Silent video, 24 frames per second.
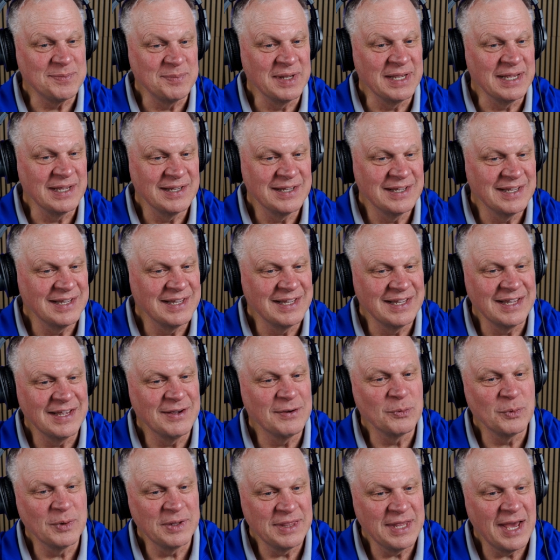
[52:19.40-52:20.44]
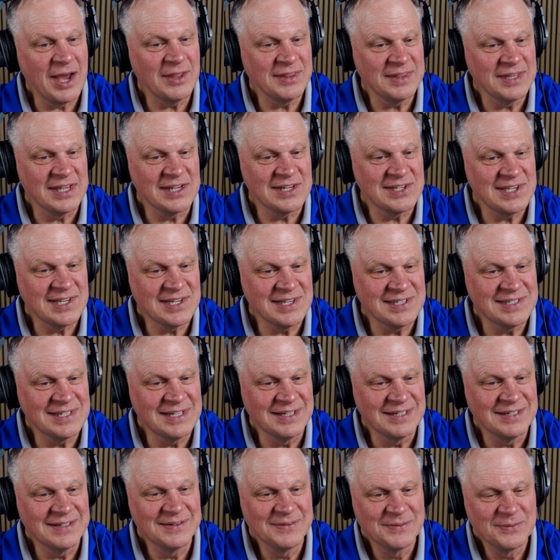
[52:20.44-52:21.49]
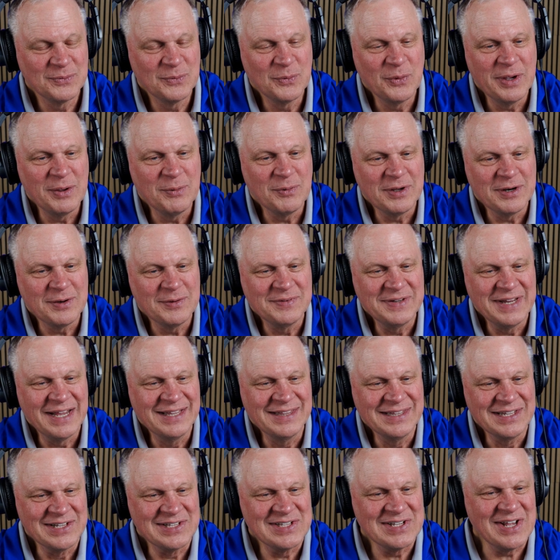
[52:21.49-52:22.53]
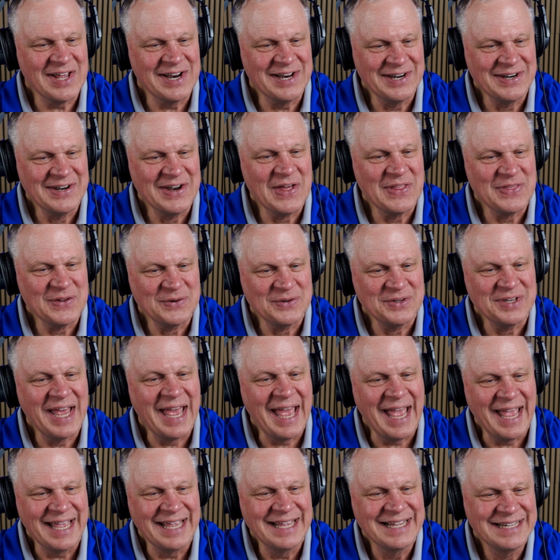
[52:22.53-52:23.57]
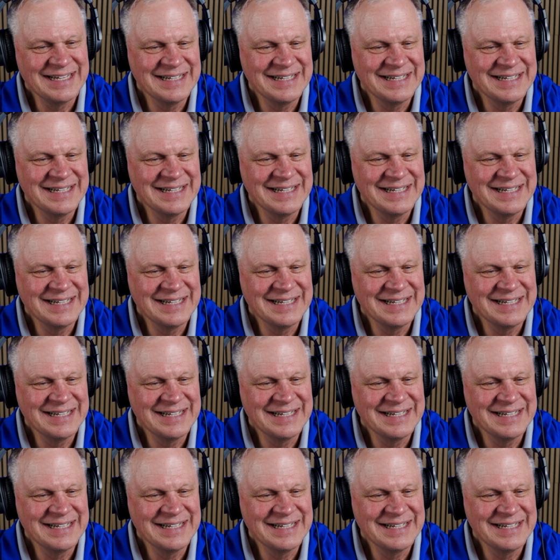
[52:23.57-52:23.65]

me, without the assistant, we would have done this on another day.